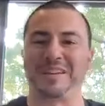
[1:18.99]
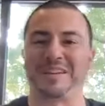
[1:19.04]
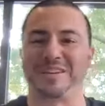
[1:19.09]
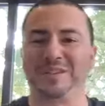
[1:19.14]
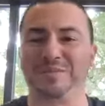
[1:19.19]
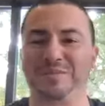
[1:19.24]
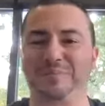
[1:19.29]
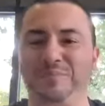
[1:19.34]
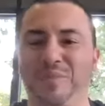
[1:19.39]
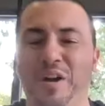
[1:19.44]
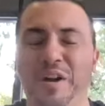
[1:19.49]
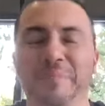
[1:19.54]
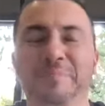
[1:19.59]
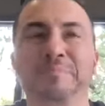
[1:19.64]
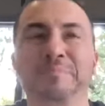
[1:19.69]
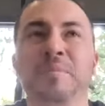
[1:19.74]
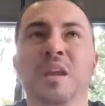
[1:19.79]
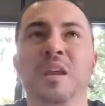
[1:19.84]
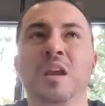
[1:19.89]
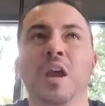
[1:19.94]
Thank you,
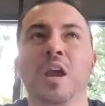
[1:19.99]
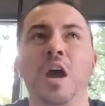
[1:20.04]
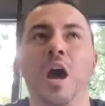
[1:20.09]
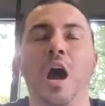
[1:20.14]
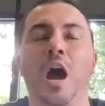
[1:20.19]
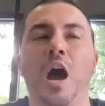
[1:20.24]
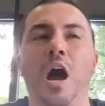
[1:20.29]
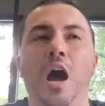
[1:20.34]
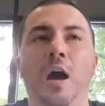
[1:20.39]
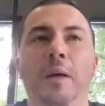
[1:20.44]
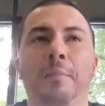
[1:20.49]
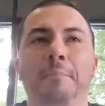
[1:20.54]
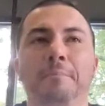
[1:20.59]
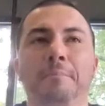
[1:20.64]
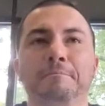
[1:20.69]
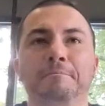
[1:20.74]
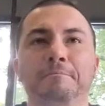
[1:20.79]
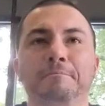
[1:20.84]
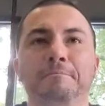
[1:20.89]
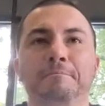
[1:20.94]
Brian.
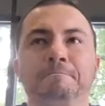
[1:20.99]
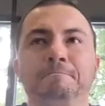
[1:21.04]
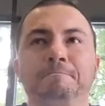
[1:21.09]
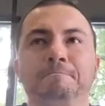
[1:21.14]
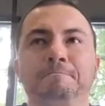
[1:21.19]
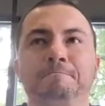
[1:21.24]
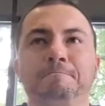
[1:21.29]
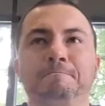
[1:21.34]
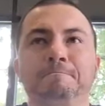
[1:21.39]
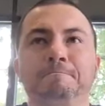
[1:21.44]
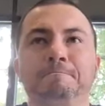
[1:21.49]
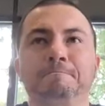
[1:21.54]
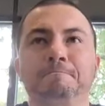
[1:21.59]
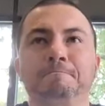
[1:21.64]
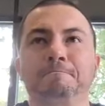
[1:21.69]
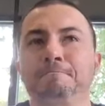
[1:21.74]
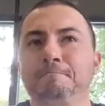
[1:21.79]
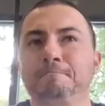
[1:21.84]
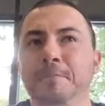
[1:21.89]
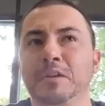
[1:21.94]
Um,
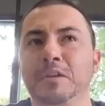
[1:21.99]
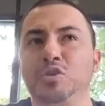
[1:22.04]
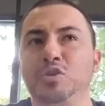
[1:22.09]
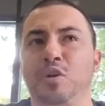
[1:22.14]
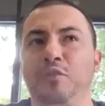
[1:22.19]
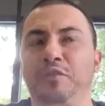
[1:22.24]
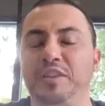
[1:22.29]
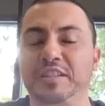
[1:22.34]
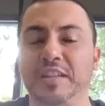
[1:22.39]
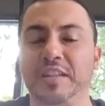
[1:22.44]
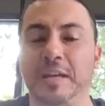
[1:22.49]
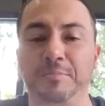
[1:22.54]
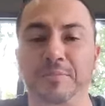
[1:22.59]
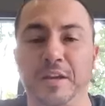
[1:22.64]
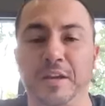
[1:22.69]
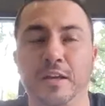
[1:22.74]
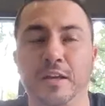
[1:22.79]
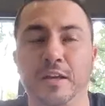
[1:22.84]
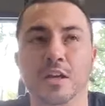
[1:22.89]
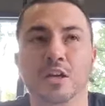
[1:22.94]
it's all for the same
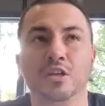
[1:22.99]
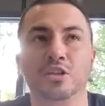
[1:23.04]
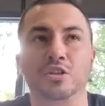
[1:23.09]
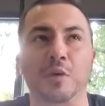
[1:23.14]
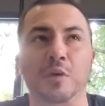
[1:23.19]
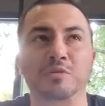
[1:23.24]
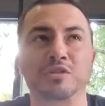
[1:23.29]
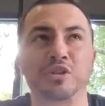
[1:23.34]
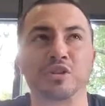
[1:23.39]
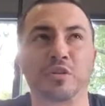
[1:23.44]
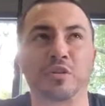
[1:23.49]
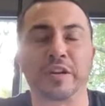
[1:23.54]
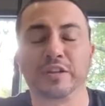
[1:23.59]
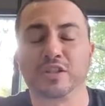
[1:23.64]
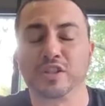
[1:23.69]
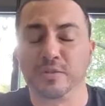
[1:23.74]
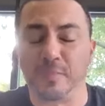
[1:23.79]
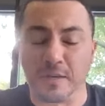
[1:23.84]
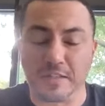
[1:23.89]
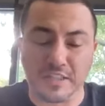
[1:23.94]
thing. So I was
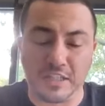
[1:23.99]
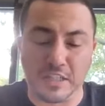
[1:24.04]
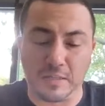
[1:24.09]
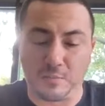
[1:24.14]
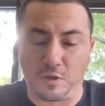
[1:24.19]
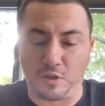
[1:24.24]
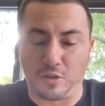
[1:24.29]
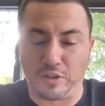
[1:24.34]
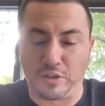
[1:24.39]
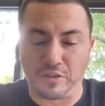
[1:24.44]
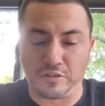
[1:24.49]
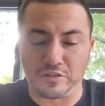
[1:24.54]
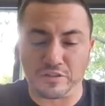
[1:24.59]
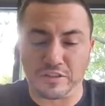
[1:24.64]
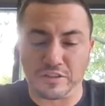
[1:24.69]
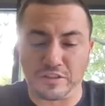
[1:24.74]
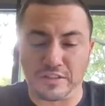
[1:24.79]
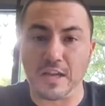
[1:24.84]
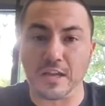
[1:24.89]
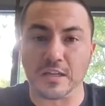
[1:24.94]
talking to my team earlier
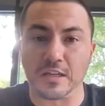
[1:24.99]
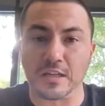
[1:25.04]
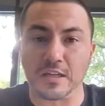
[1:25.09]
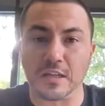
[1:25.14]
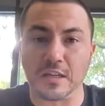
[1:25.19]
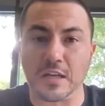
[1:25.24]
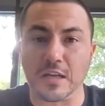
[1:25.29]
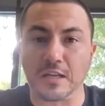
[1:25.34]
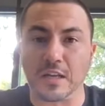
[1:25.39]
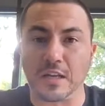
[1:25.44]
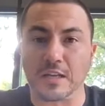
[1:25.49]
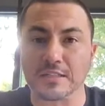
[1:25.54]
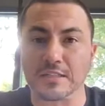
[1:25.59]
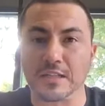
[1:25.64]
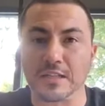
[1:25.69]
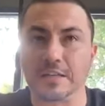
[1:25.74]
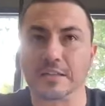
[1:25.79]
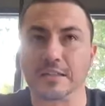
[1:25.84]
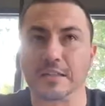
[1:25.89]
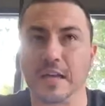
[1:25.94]
today, and I
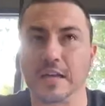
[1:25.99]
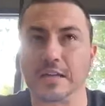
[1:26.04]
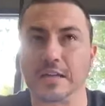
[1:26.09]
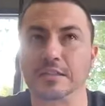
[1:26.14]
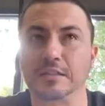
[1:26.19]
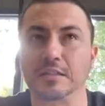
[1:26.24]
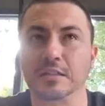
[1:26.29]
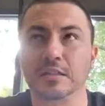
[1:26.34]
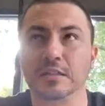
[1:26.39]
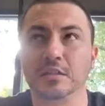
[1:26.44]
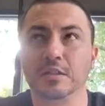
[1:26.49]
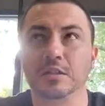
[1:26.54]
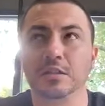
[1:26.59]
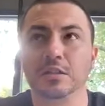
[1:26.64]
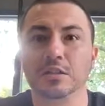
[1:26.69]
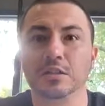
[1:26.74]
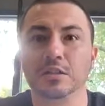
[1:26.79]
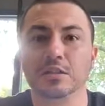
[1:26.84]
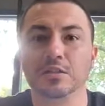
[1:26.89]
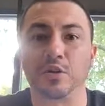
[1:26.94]
said, guys,
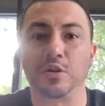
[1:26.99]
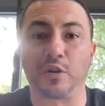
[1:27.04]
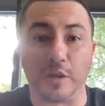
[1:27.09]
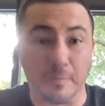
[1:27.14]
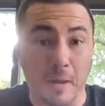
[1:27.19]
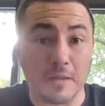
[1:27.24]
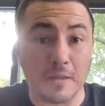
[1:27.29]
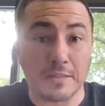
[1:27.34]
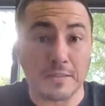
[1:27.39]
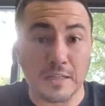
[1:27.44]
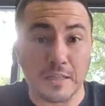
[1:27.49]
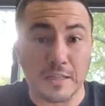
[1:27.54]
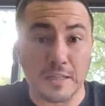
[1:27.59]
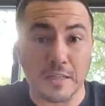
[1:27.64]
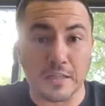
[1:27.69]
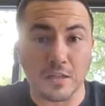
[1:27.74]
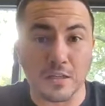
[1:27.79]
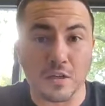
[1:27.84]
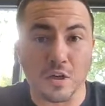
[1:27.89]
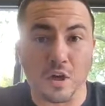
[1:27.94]
starting
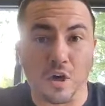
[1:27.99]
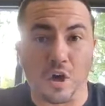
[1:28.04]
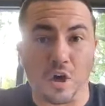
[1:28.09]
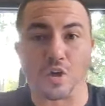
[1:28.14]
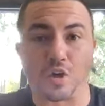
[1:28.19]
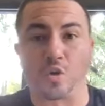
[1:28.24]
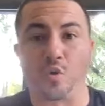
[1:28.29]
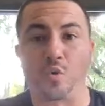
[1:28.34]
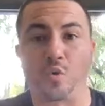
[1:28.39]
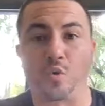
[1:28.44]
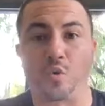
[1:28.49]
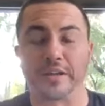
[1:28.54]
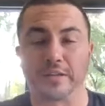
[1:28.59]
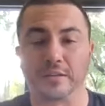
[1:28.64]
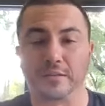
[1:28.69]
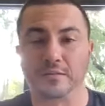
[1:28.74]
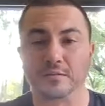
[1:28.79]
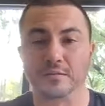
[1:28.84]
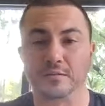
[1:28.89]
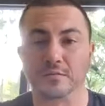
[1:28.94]
Monday, our
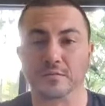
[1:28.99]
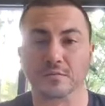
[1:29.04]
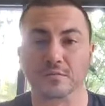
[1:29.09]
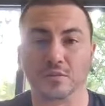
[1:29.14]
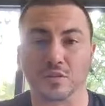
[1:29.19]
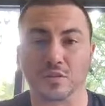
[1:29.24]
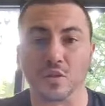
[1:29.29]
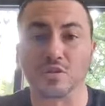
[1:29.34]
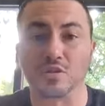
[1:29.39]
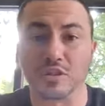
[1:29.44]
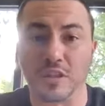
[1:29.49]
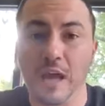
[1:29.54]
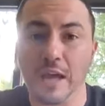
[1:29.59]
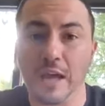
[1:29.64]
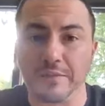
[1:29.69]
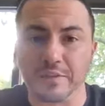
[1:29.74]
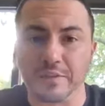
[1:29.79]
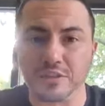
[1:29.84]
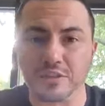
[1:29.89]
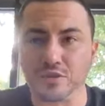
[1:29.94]
coin goes
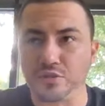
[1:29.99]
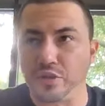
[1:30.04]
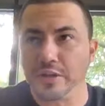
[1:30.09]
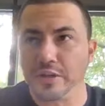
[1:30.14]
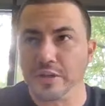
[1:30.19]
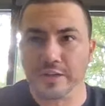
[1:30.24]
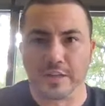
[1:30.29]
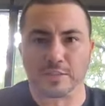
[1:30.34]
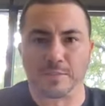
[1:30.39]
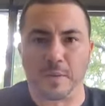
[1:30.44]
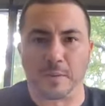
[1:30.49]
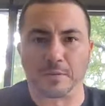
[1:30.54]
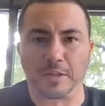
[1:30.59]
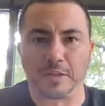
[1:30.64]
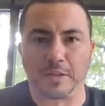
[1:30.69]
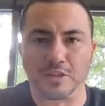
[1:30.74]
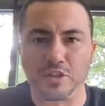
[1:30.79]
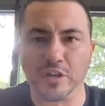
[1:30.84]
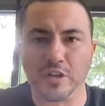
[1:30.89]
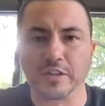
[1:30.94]
live. It's trading, it's
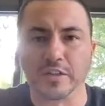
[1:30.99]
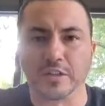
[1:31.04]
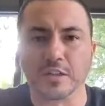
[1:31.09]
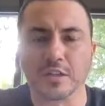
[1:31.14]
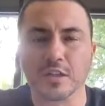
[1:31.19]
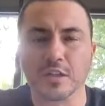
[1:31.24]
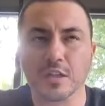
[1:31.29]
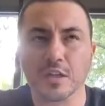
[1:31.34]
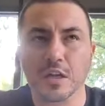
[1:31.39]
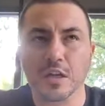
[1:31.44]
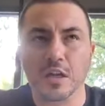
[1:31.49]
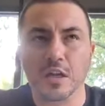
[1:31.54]
publicly traded.